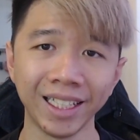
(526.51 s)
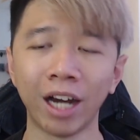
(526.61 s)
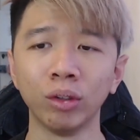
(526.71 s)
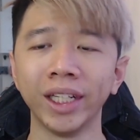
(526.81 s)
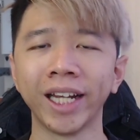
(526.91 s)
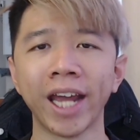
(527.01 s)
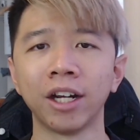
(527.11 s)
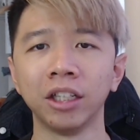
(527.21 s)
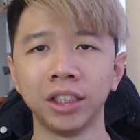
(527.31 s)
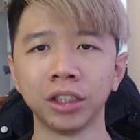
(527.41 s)
Now they
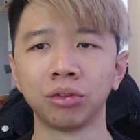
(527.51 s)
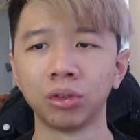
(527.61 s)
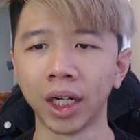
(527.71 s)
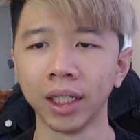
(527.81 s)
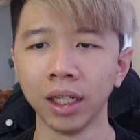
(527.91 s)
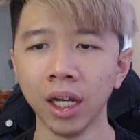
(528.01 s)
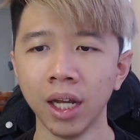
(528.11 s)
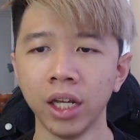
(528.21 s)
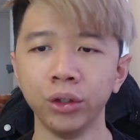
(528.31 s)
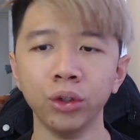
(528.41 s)
cannot just run,
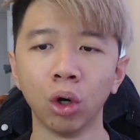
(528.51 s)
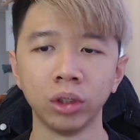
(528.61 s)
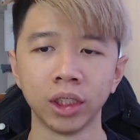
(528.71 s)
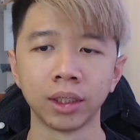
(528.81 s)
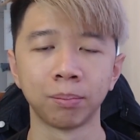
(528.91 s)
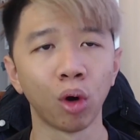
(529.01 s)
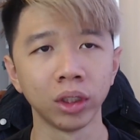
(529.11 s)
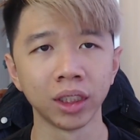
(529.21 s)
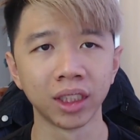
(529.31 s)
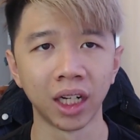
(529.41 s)
you know, just
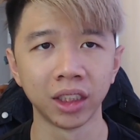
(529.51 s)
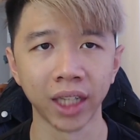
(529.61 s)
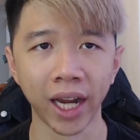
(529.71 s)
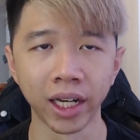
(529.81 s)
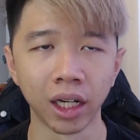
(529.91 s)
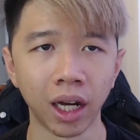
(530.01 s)
Poison Touch and